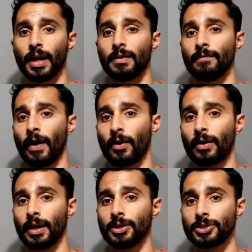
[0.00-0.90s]
and
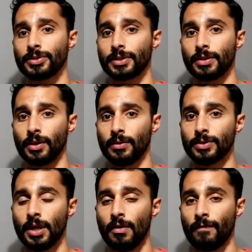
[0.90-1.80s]
variations in
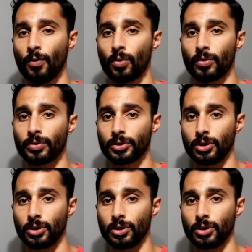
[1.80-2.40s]
those for